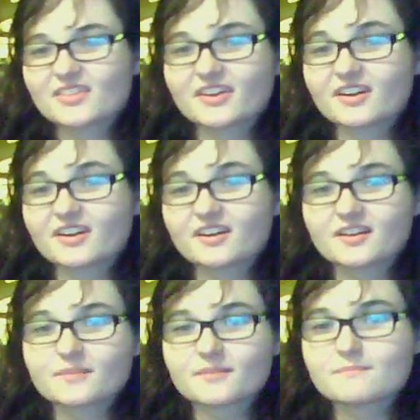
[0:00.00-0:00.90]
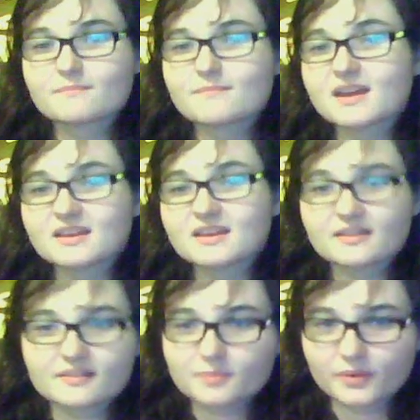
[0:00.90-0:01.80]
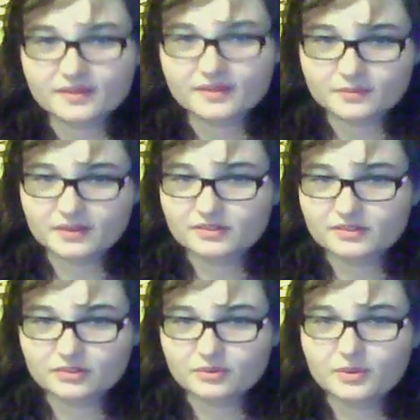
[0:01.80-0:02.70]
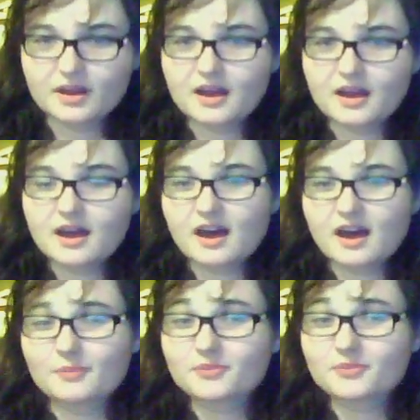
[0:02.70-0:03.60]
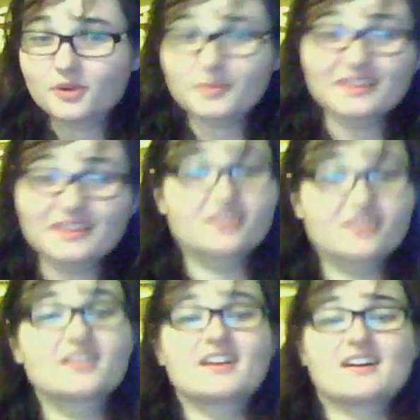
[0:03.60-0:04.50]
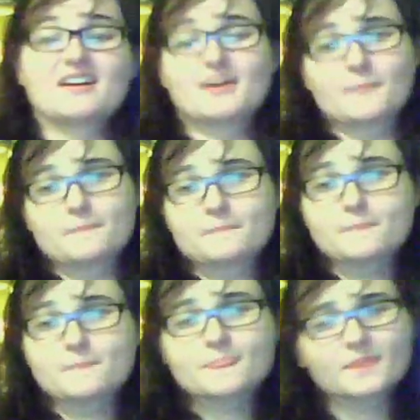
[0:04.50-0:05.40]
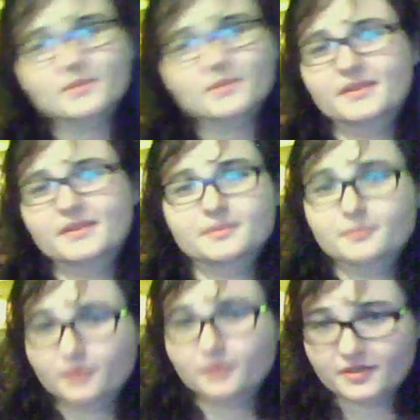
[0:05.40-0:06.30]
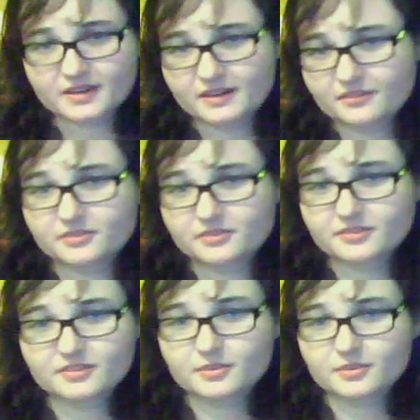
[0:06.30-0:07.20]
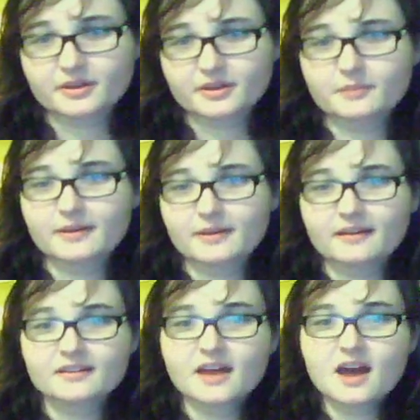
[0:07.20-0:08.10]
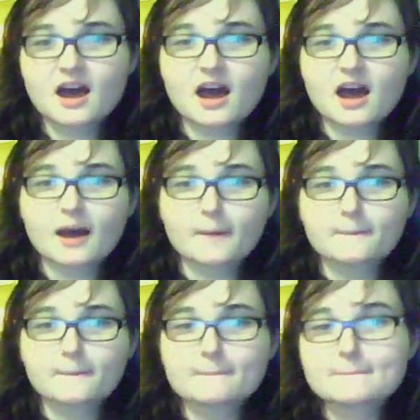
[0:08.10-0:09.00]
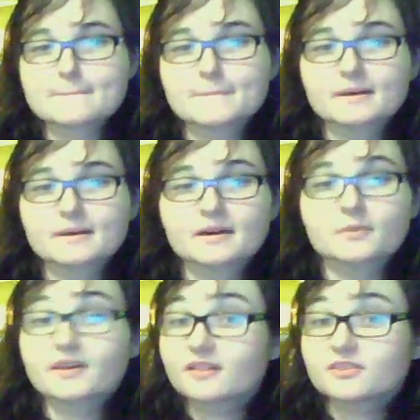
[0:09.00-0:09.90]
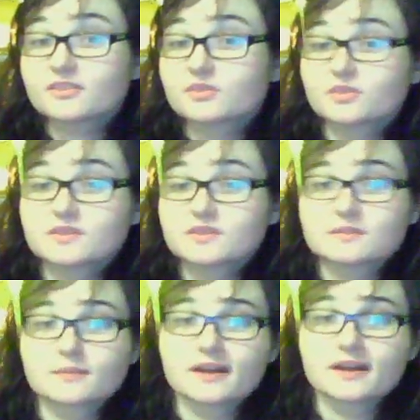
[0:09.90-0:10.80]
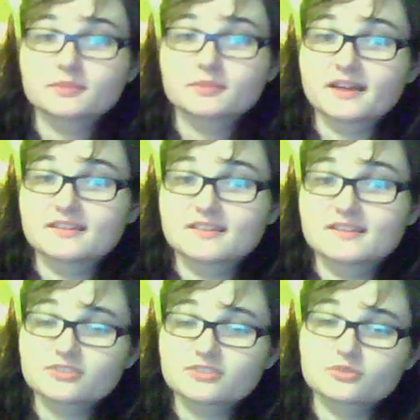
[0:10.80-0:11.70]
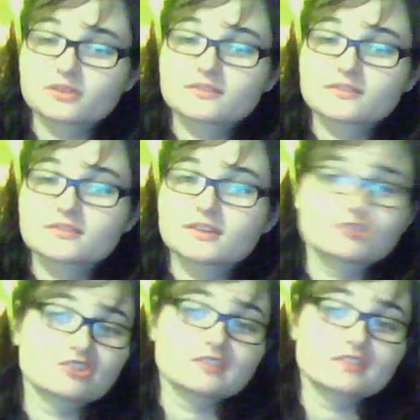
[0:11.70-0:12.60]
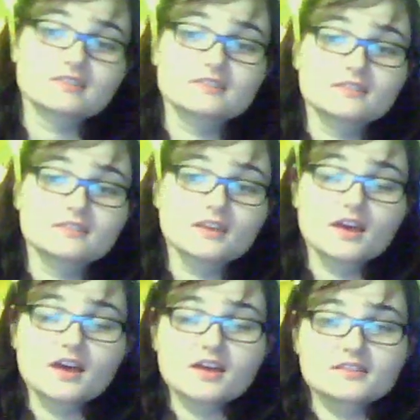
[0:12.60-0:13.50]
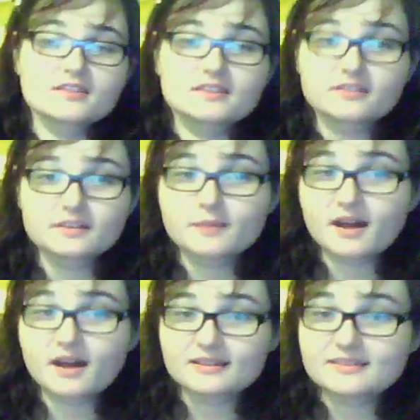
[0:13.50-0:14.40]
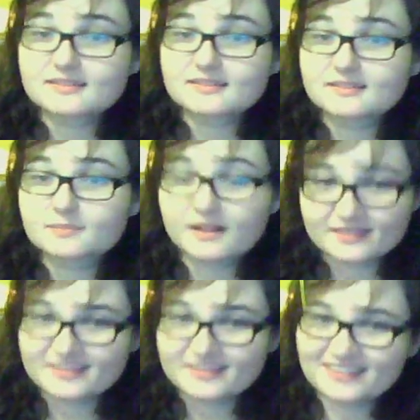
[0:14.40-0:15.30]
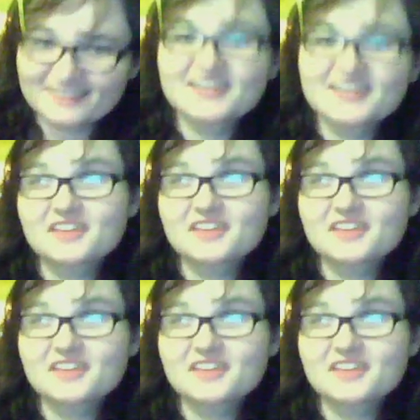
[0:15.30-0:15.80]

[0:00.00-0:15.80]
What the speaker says: There are many other points that we can do, but for a beginner, those points are more than enough to worry about. But one can also include some minor planets and asteroids, such as Ceres, Athena,